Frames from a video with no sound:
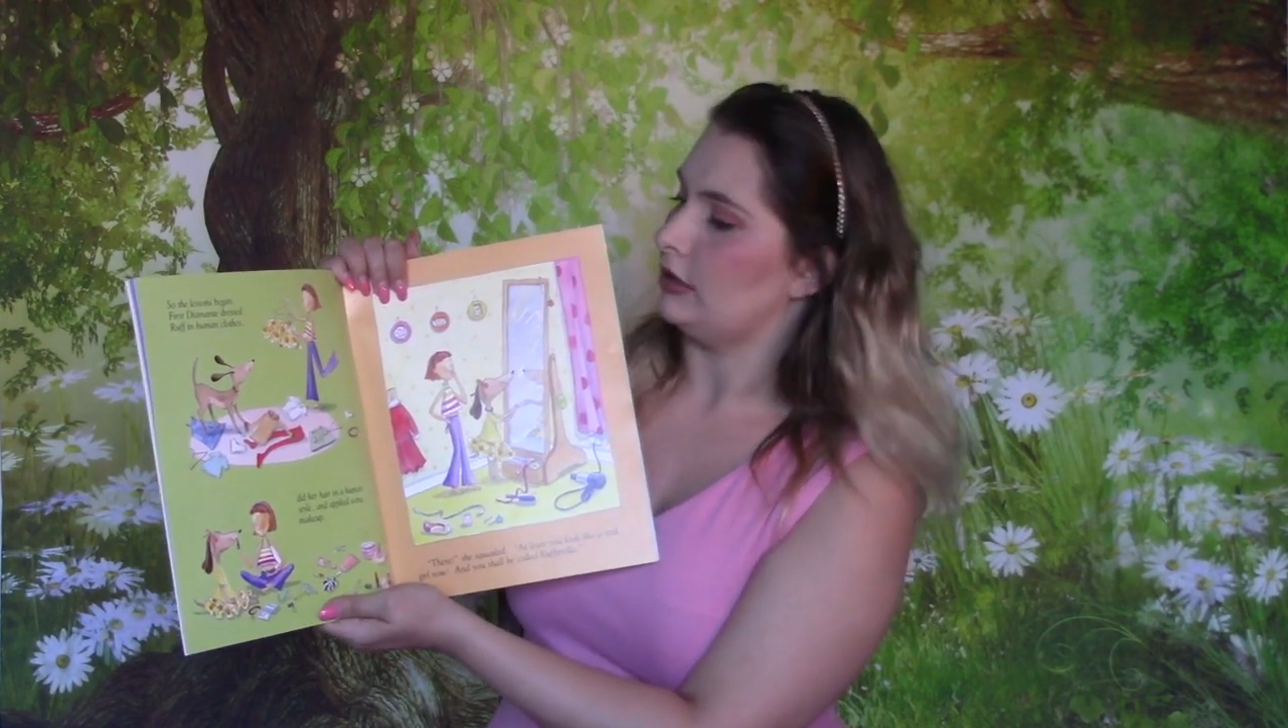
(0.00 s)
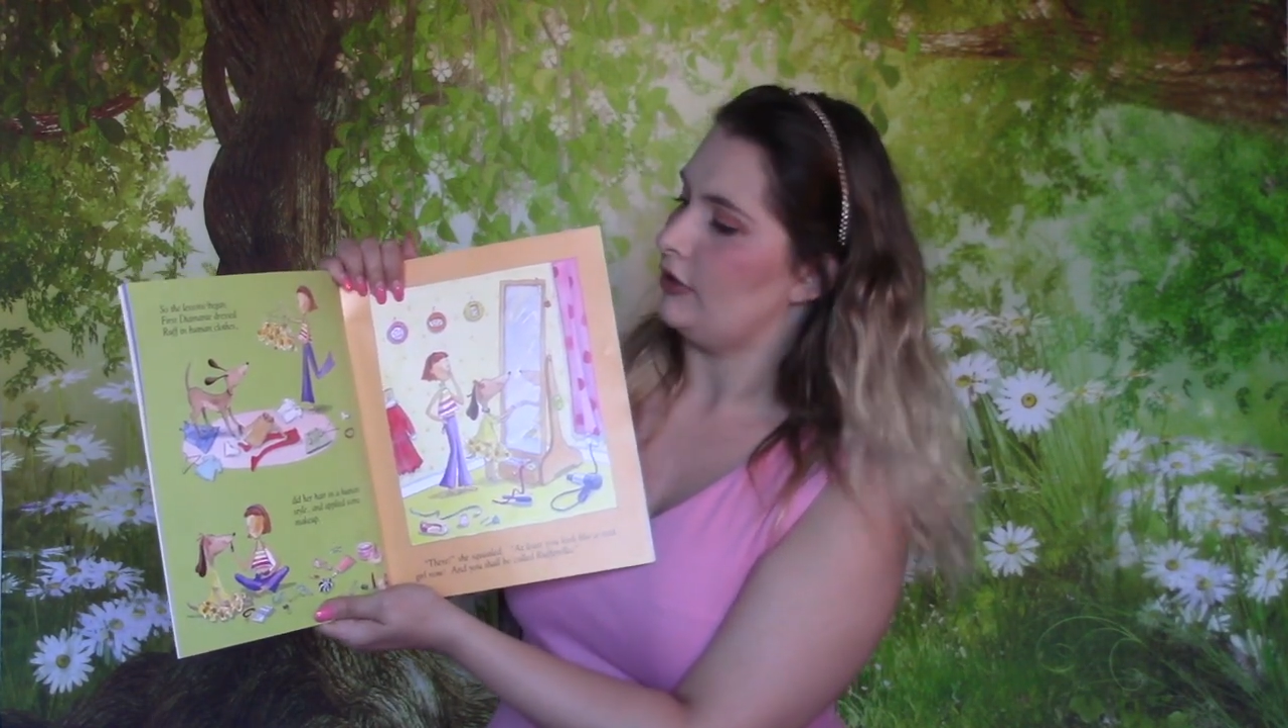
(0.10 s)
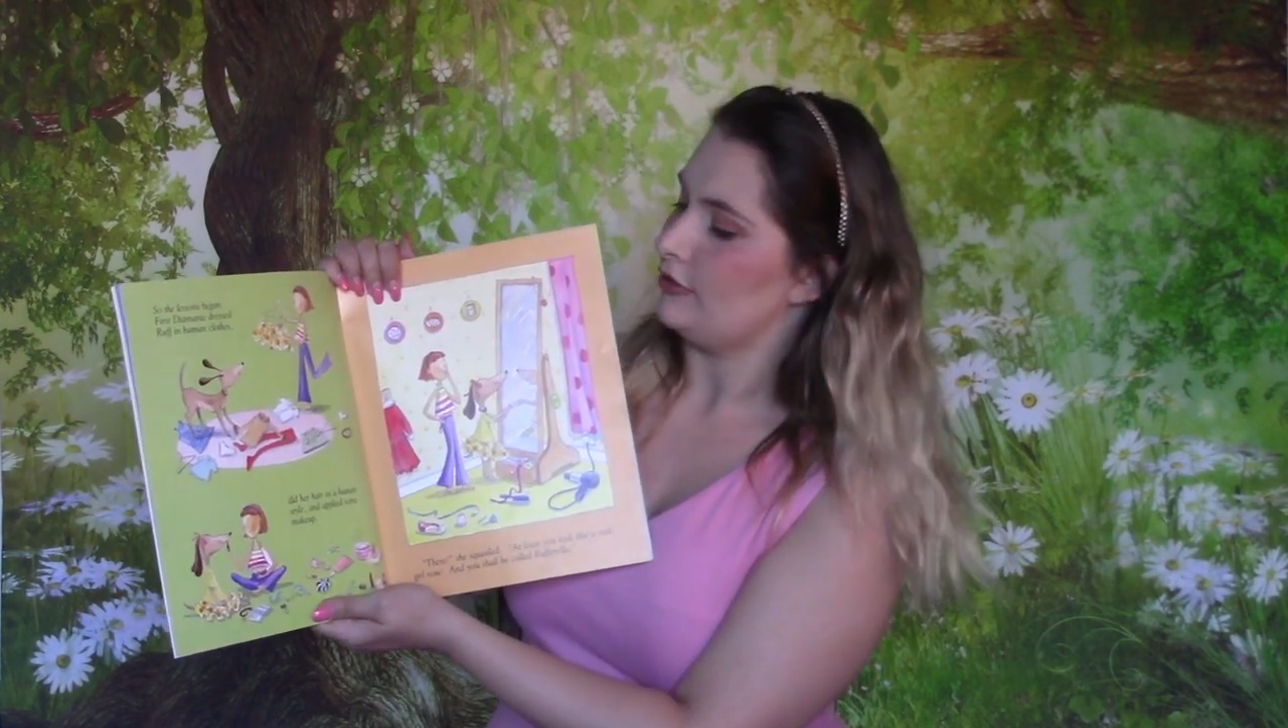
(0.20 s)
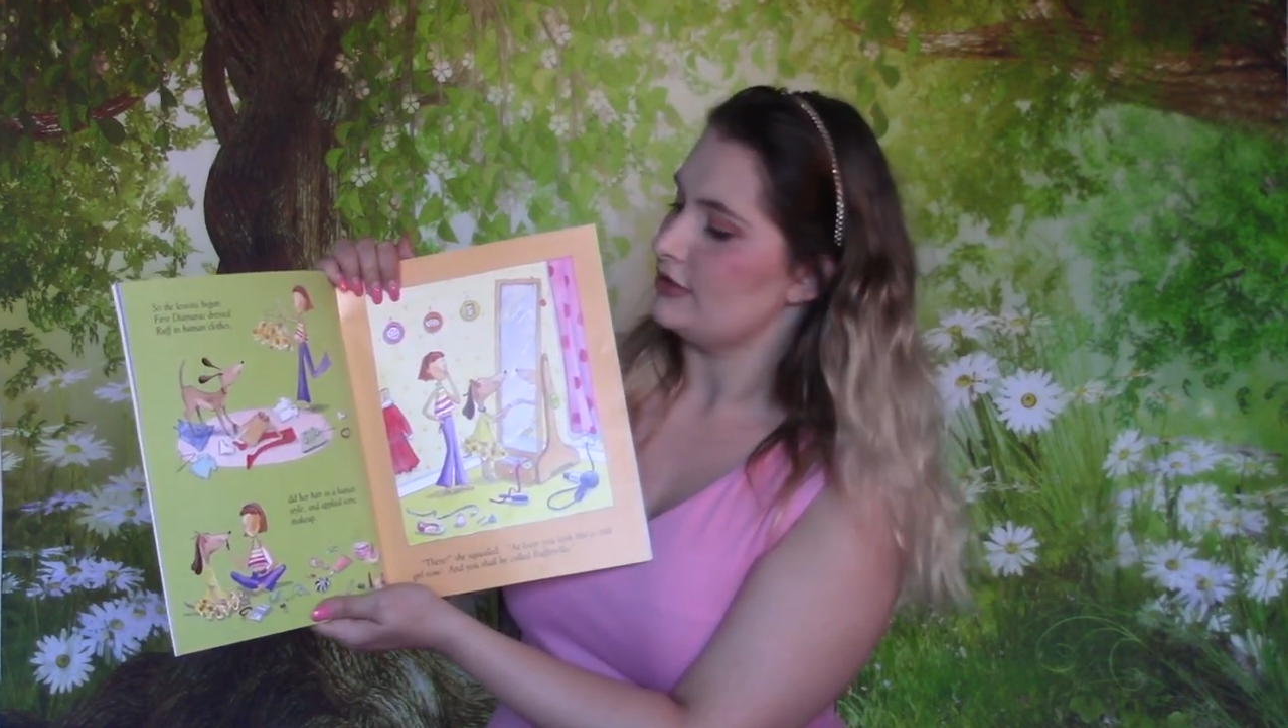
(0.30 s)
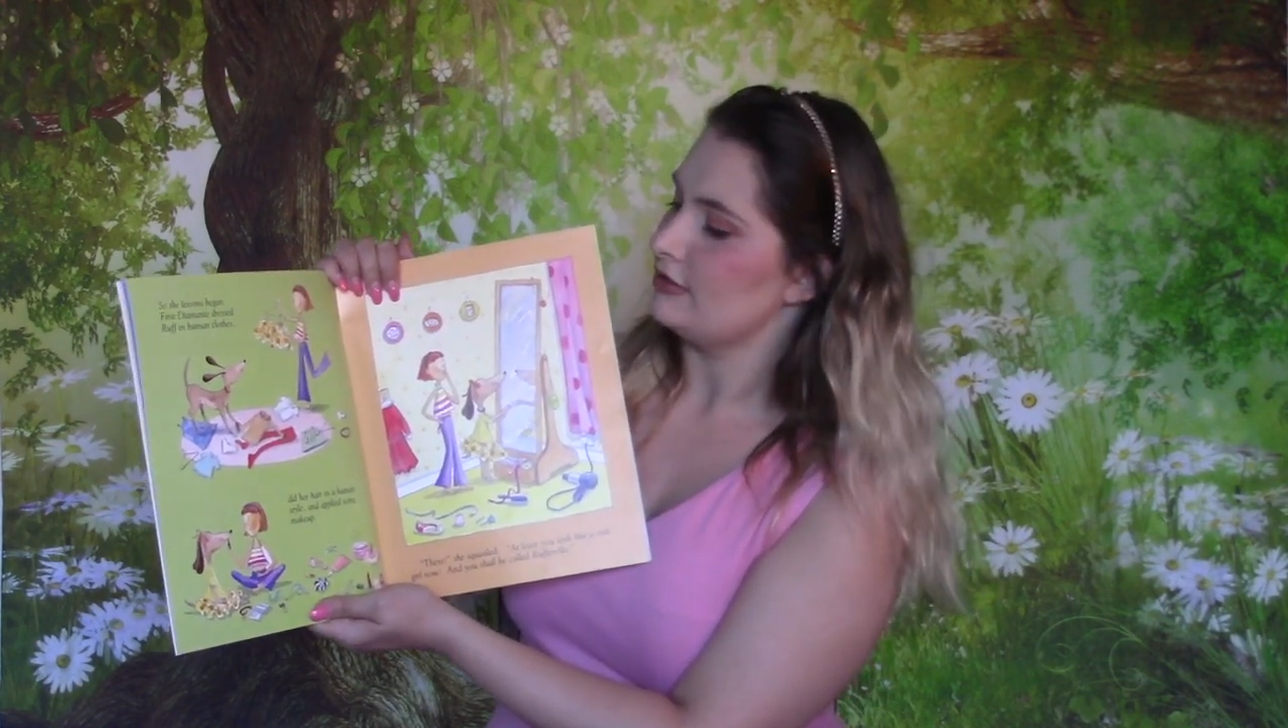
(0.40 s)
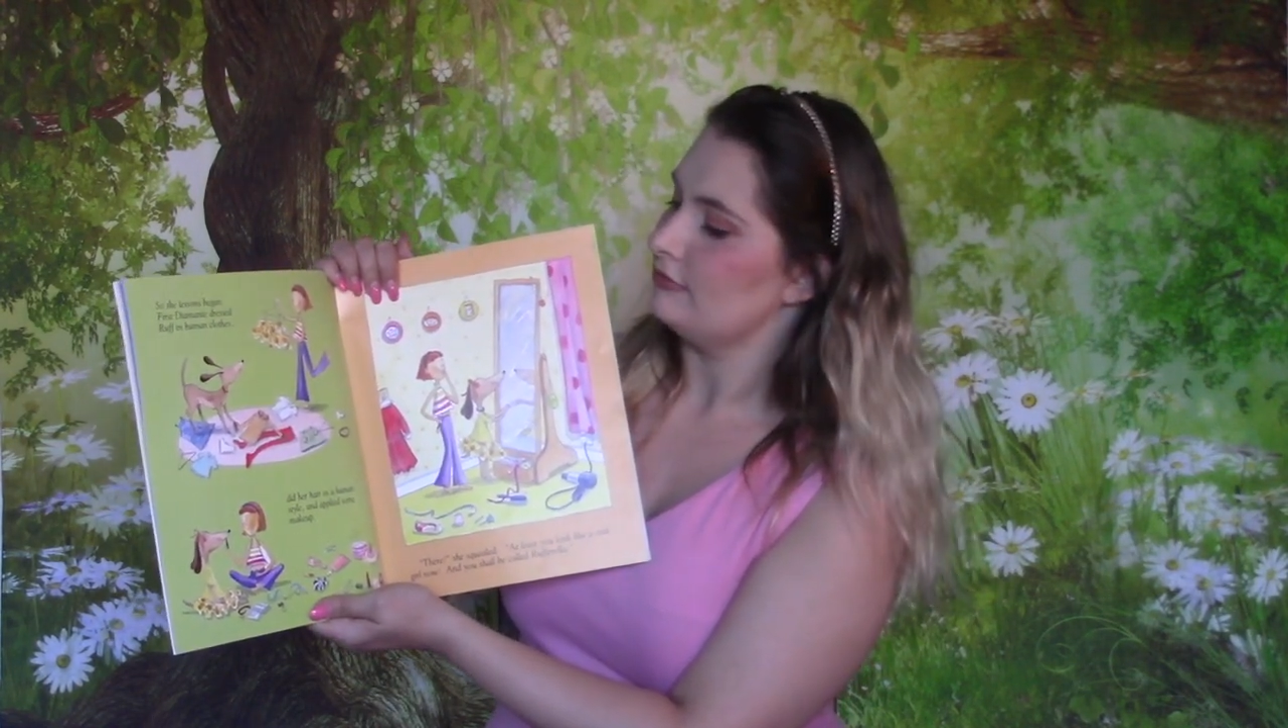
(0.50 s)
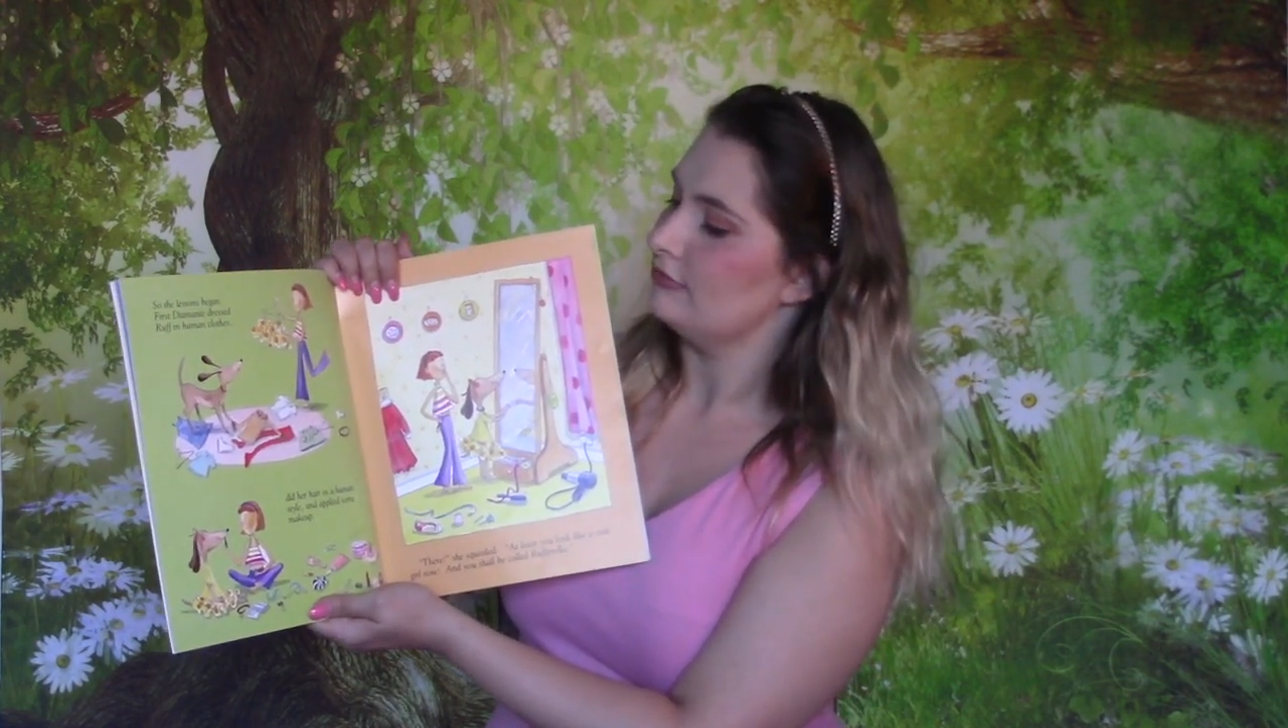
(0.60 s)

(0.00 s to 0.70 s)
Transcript: clothes,